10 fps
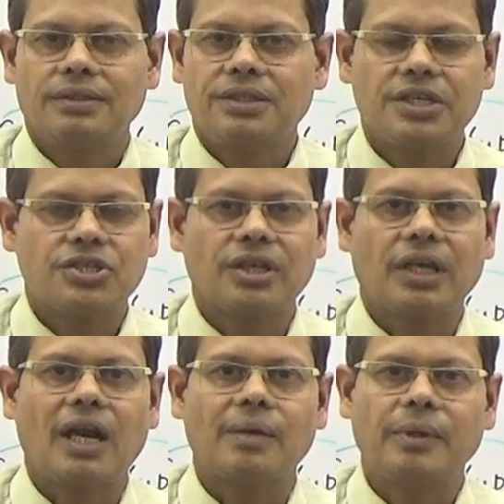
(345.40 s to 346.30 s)
GST
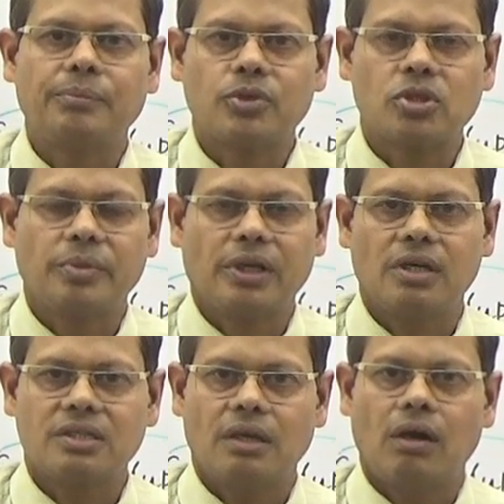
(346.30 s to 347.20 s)
cannot be imposed,
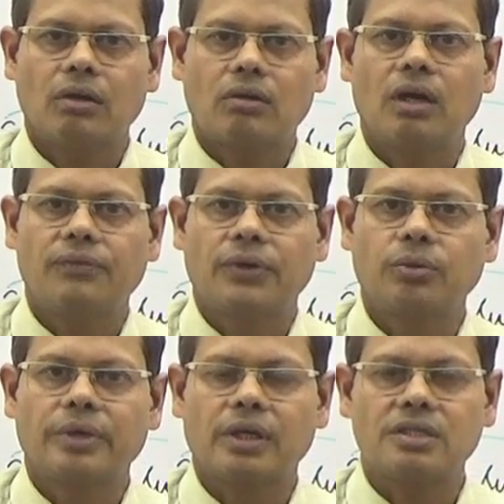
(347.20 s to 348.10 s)
because alcohol for
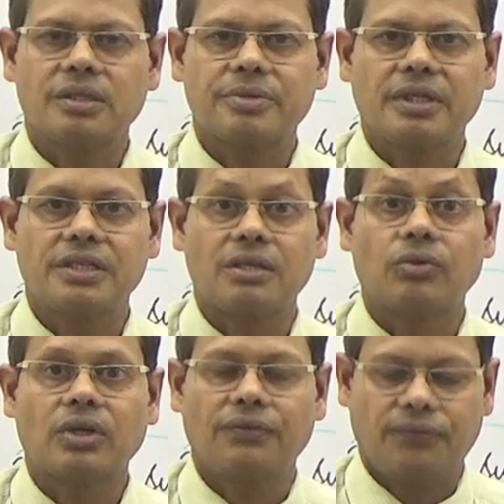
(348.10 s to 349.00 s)
human consumption is
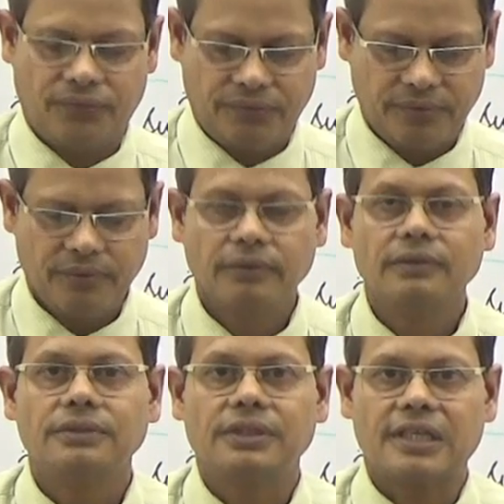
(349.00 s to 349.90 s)
out of
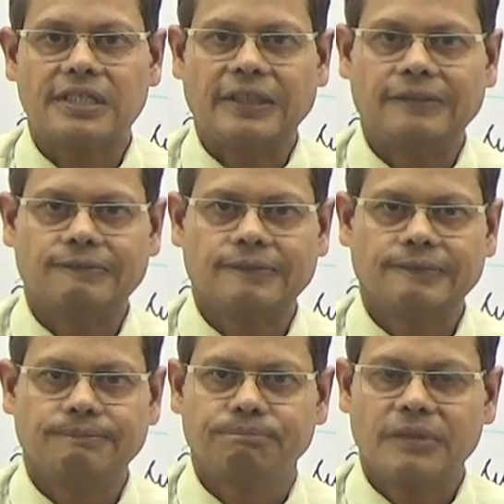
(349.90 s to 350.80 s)
GST.
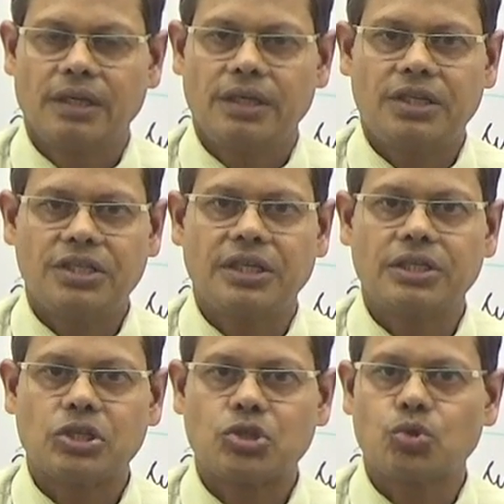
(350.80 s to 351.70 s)
It is
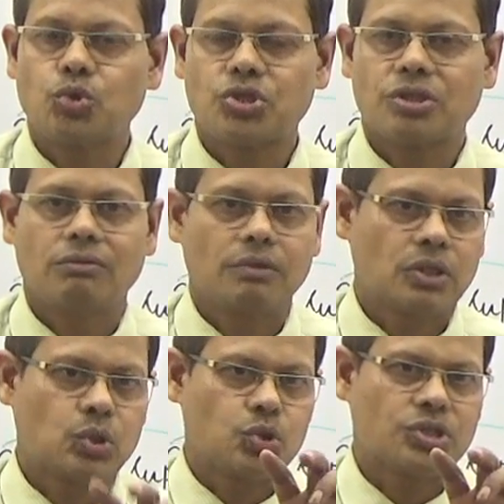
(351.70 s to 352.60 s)
in two
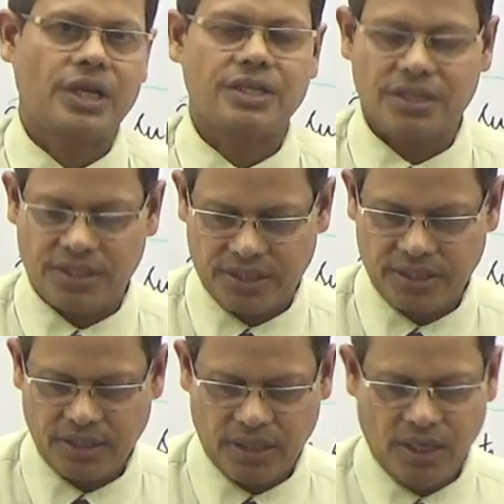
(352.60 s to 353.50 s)
stages.
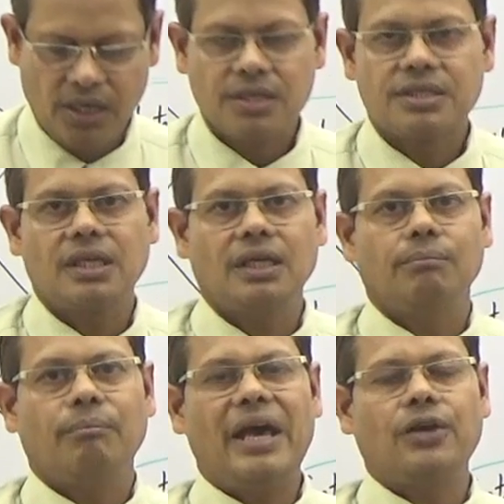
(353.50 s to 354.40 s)
See,
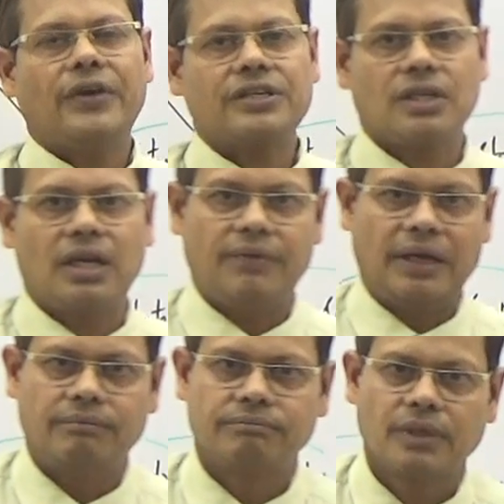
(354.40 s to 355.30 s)
manufacture level,
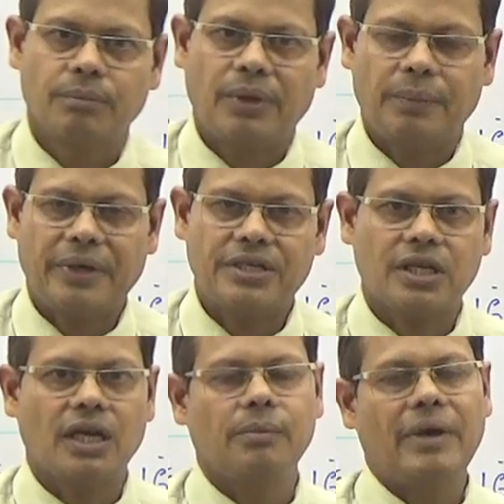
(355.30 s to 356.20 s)

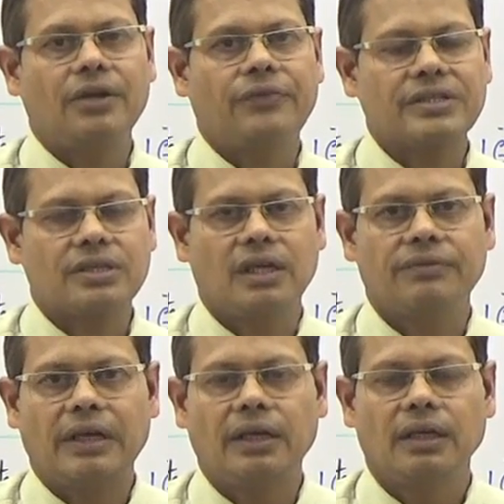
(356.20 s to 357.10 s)
preparation and manufacture
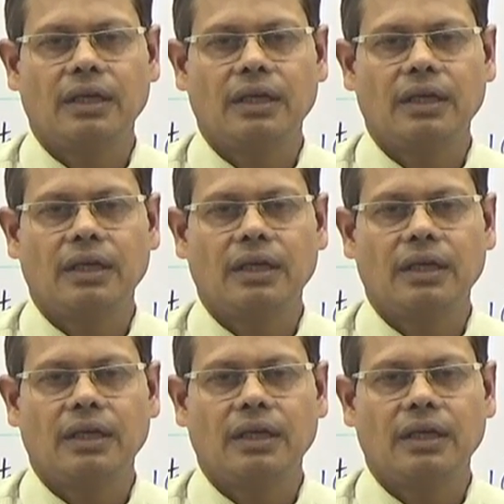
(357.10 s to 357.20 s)
level,